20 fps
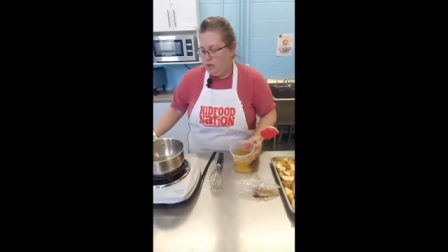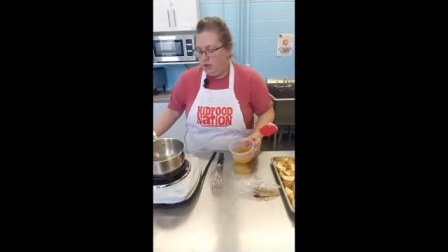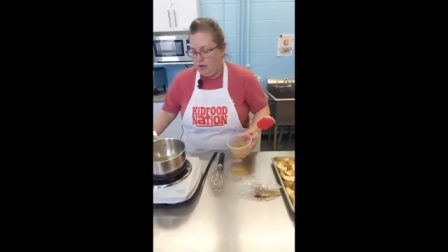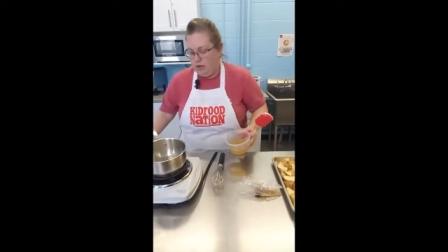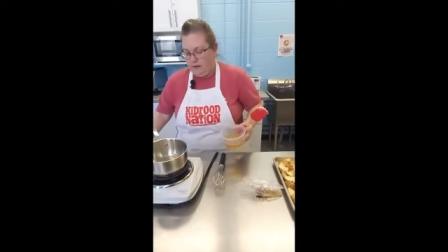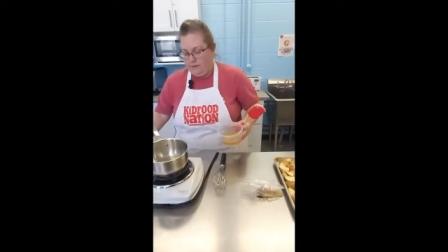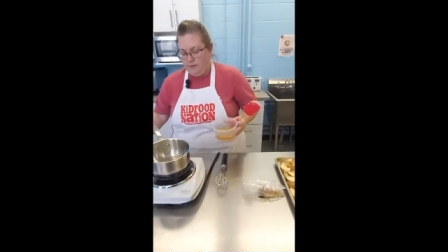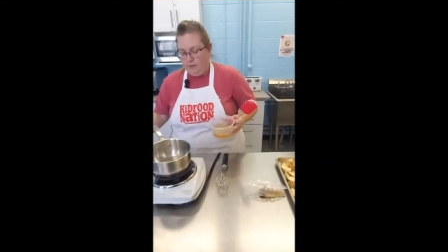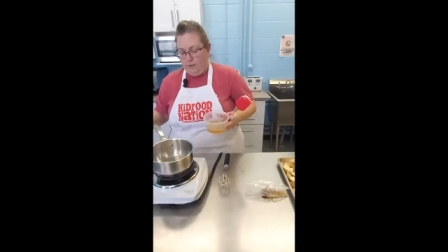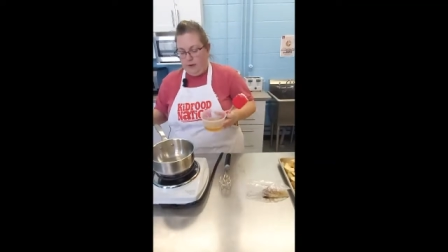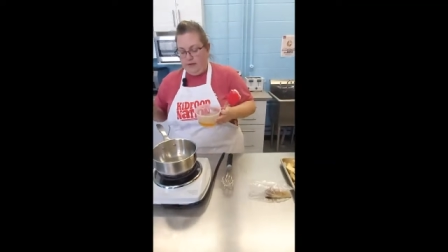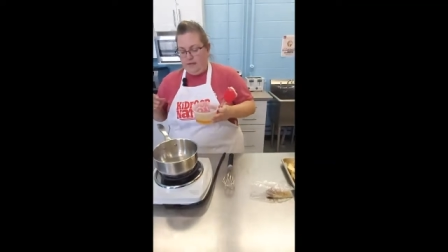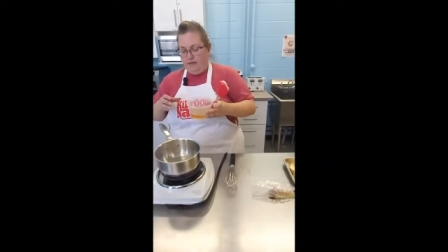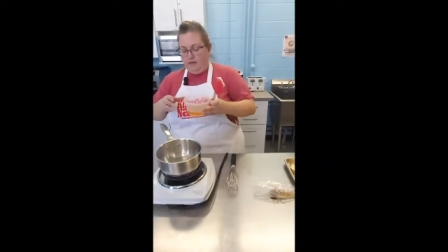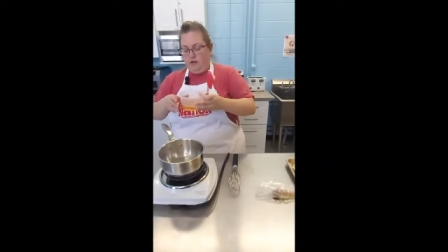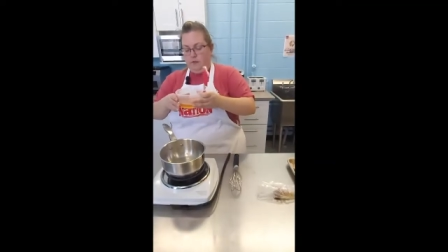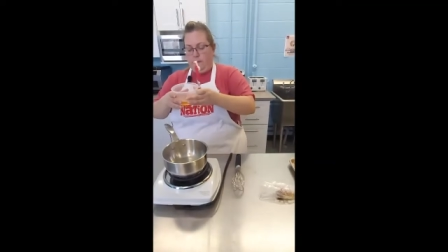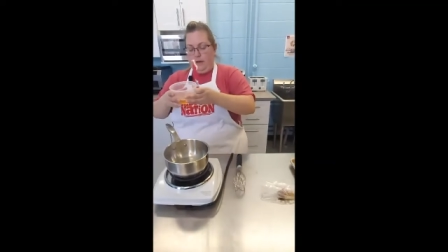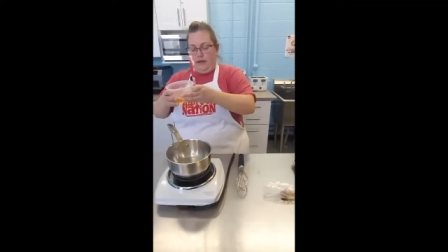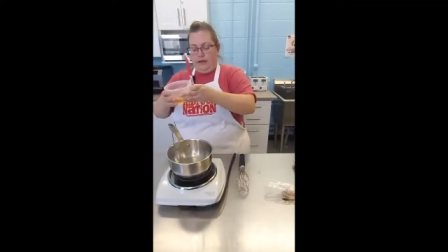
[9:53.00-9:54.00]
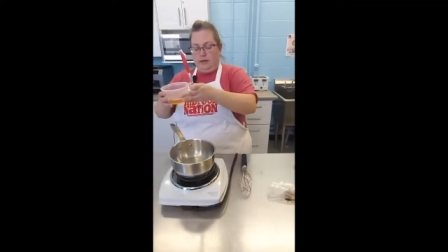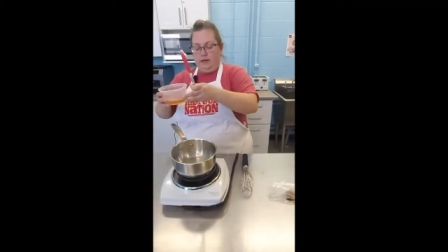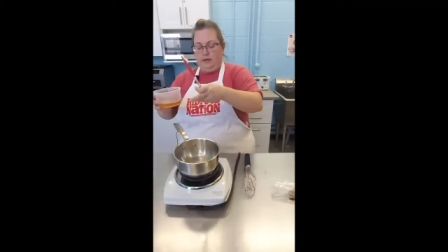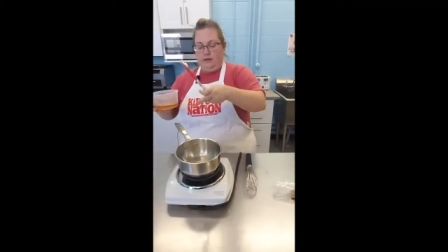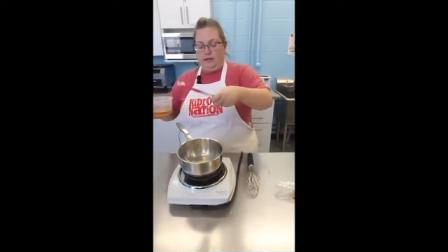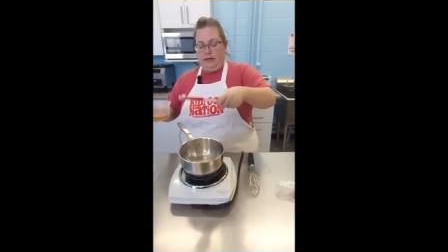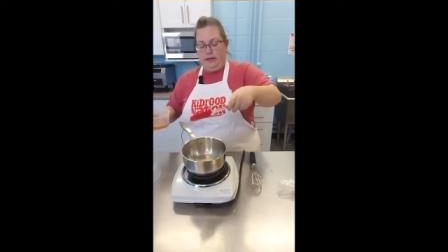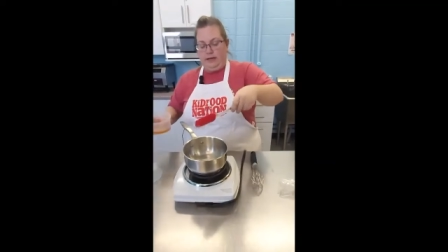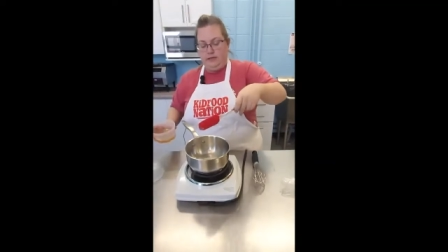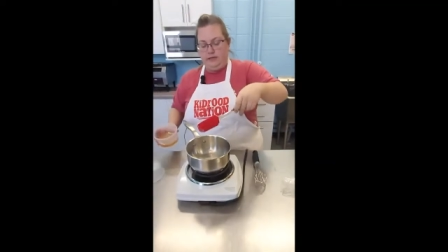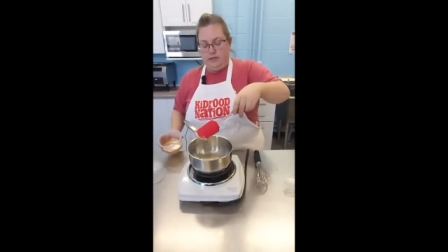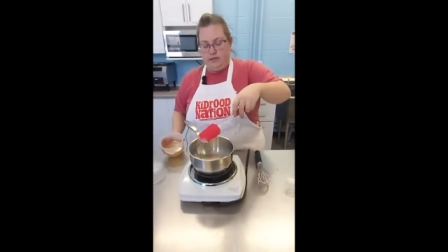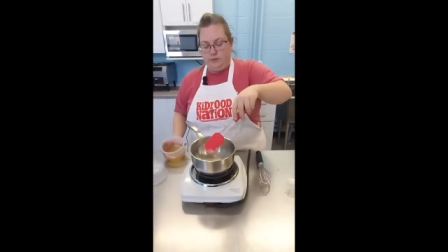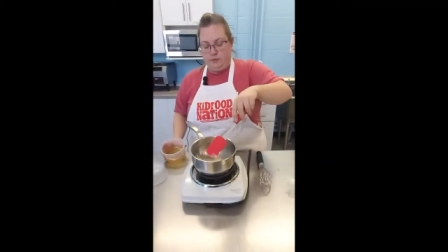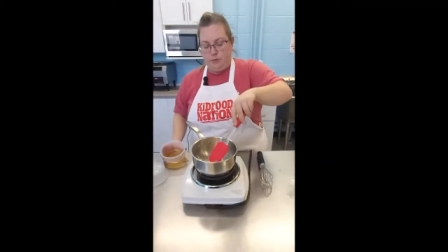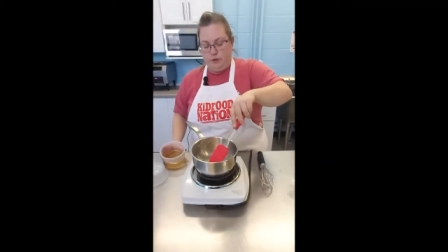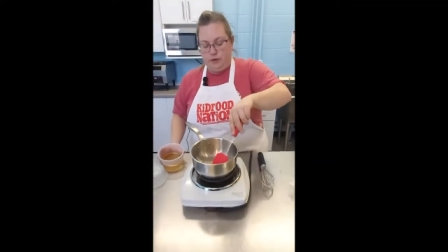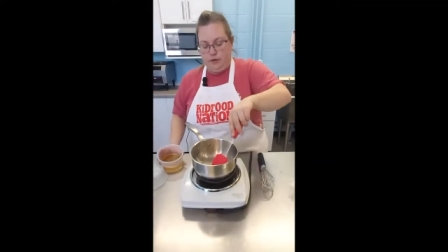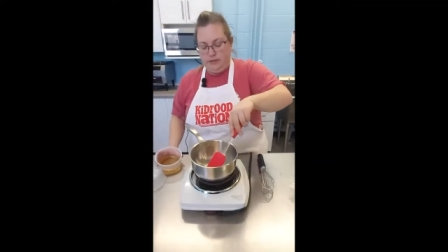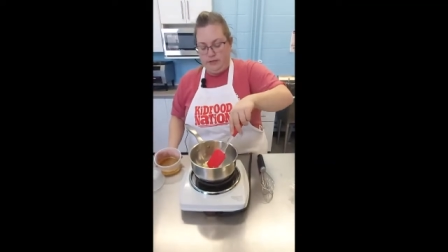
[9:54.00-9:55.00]
And the way that you make a glaze is
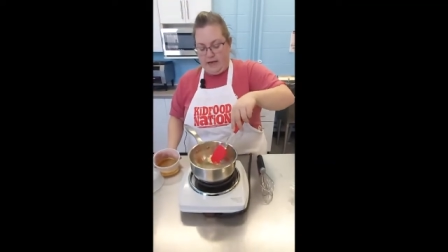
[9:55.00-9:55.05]
we're going